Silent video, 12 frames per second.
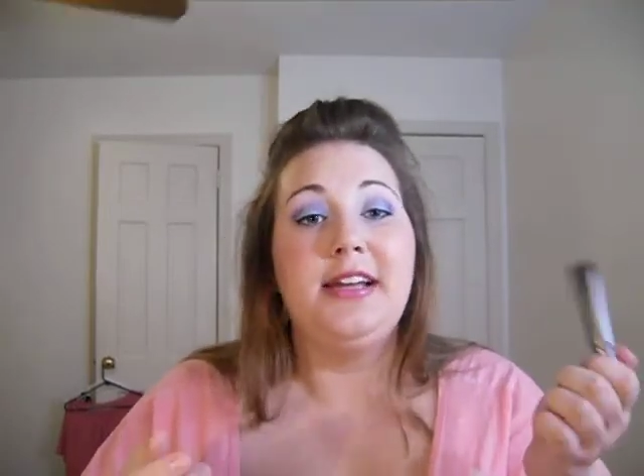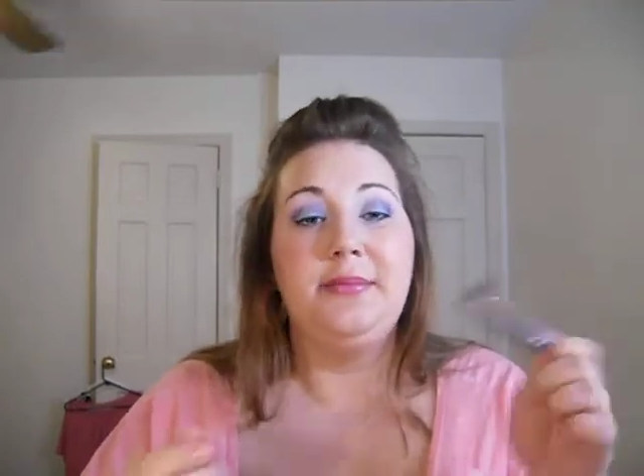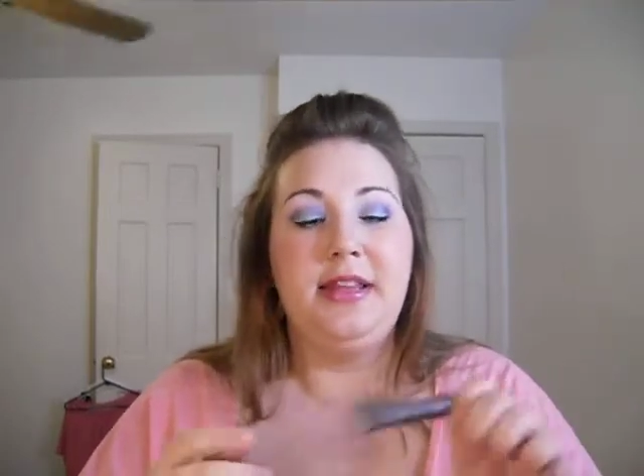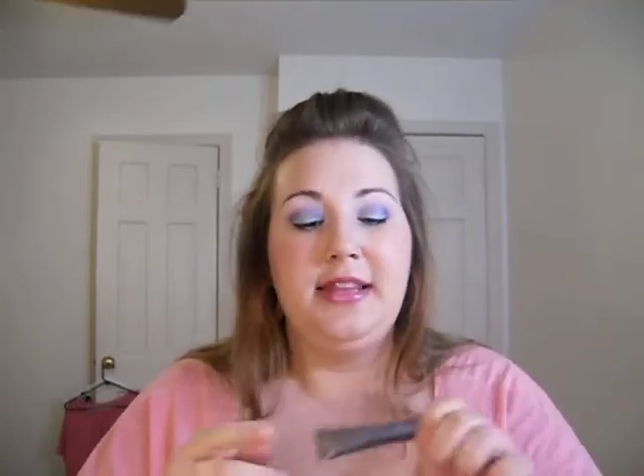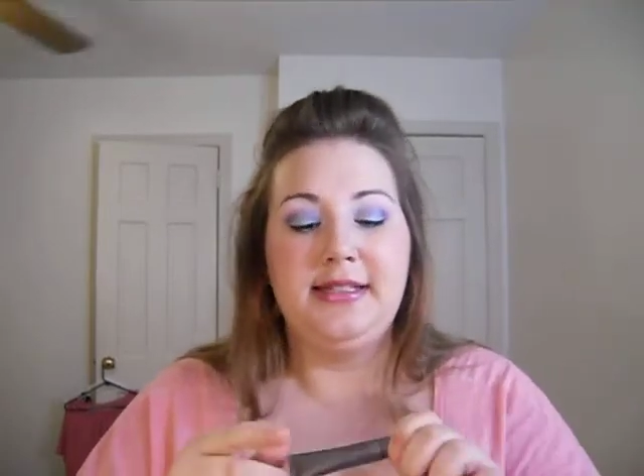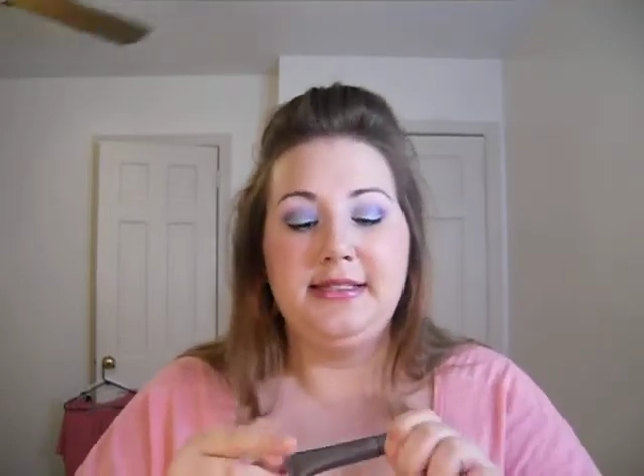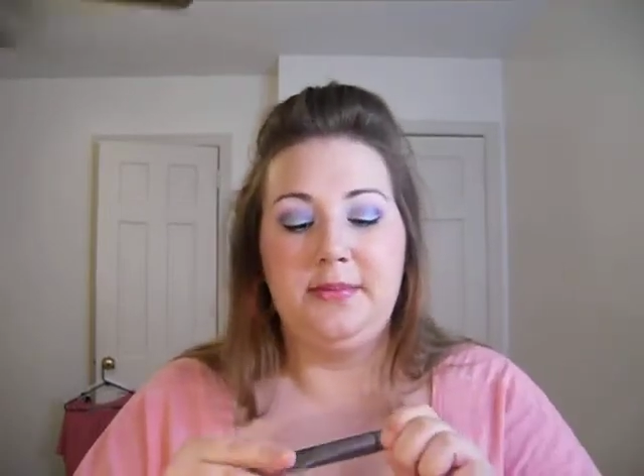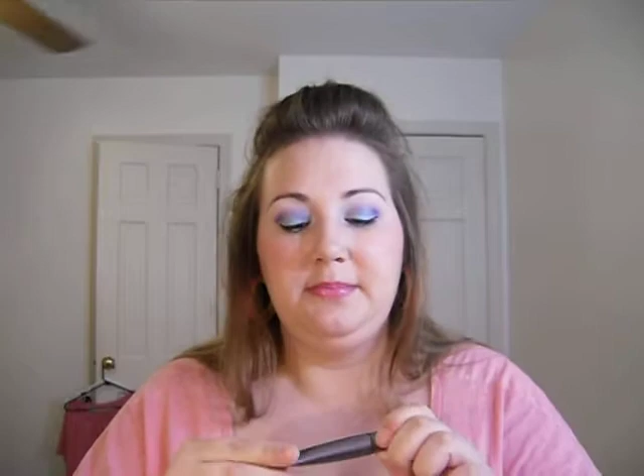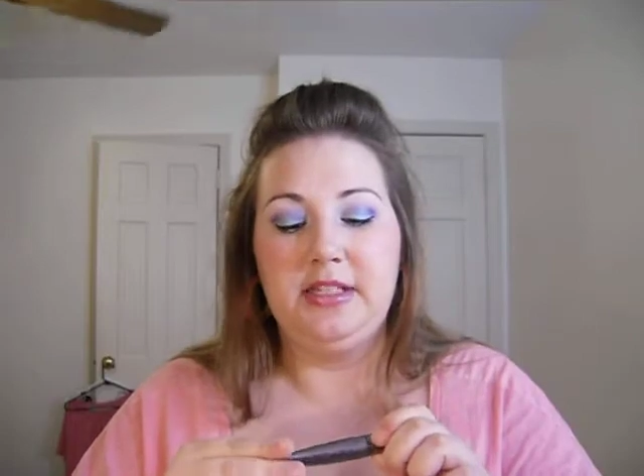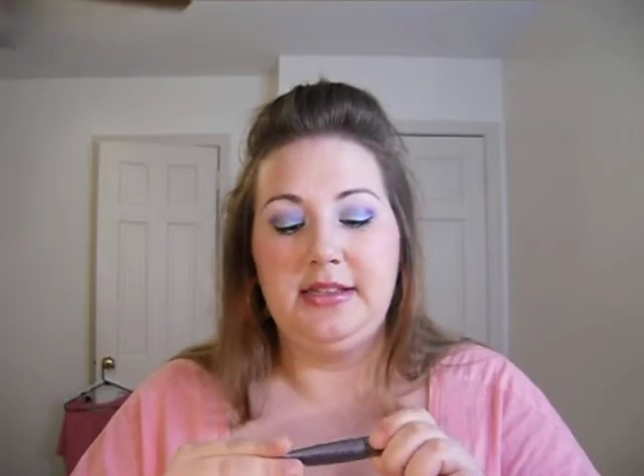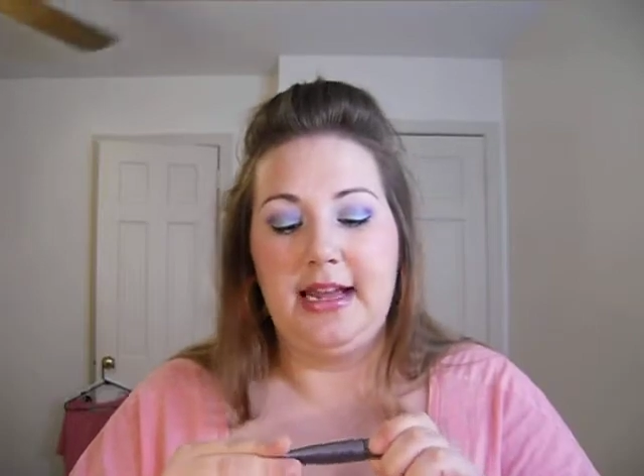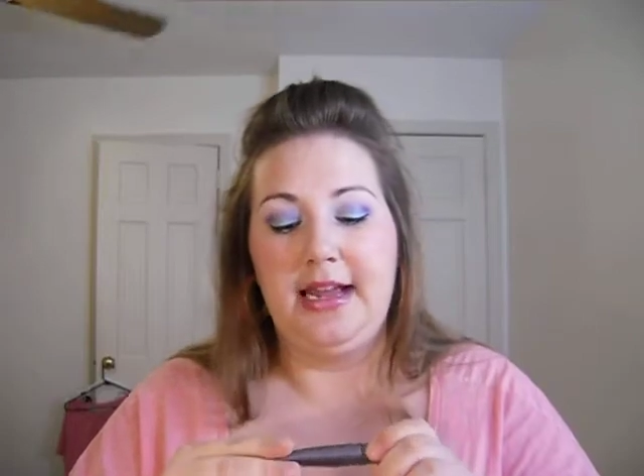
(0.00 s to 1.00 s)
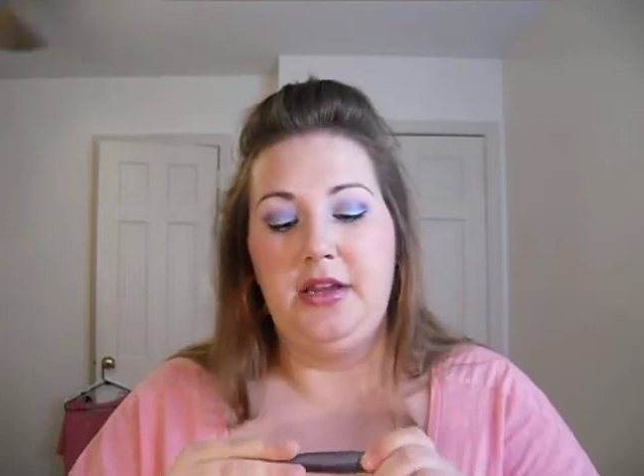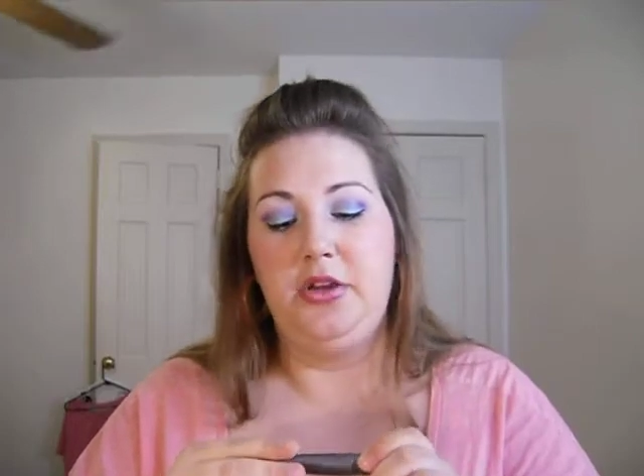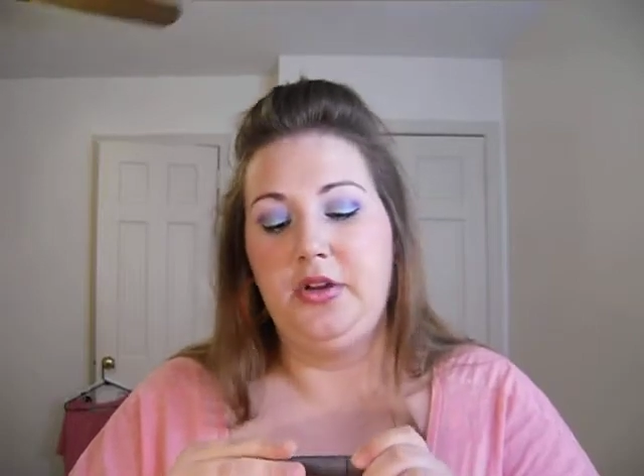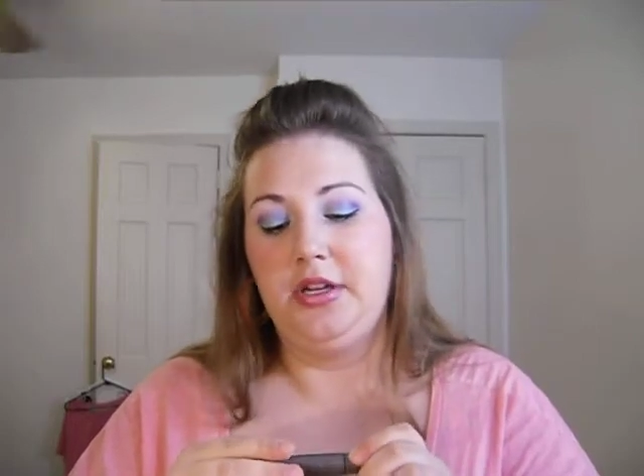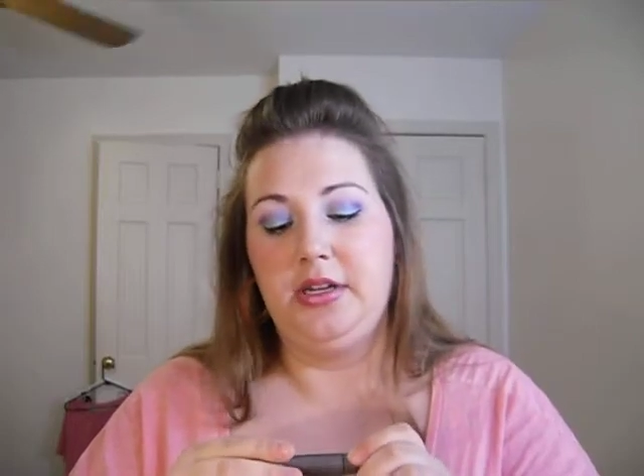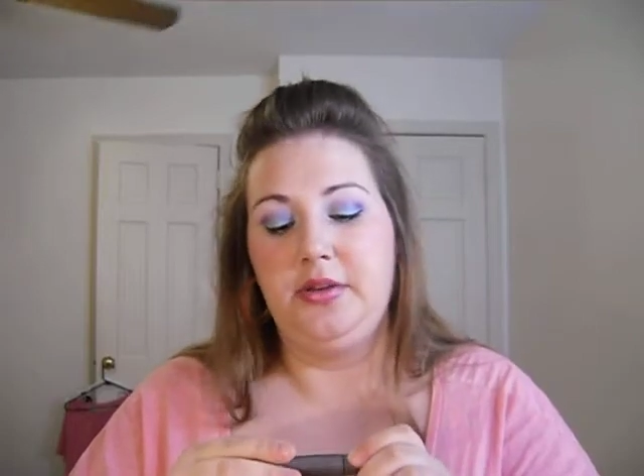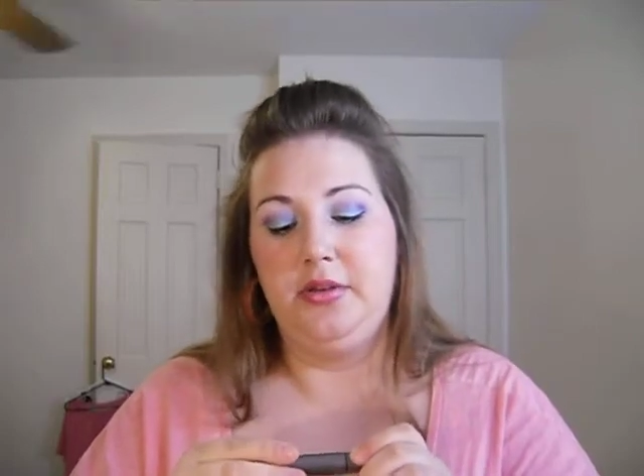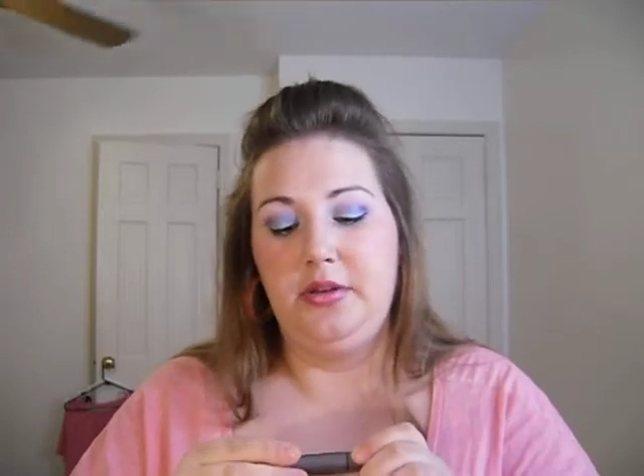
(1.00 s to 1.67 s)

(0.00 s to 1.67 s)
I mean, that's something that you could,